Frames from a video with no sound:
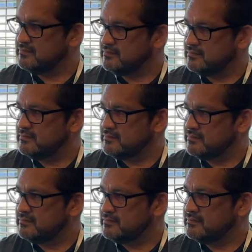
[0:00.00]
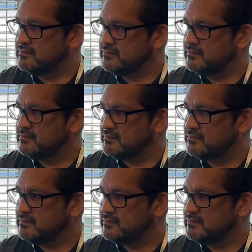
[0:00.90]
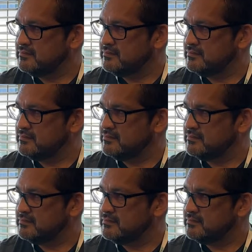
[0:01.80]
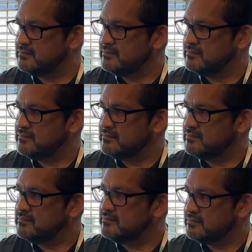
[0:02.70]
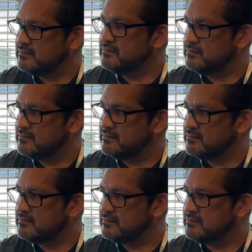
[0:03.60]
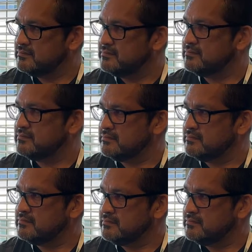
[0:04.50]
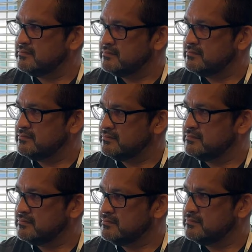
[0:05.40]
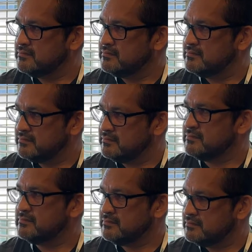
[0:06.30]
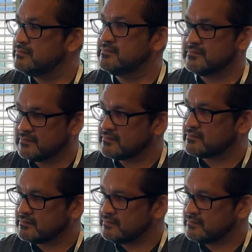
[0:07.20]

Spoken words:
The person shown says nothing.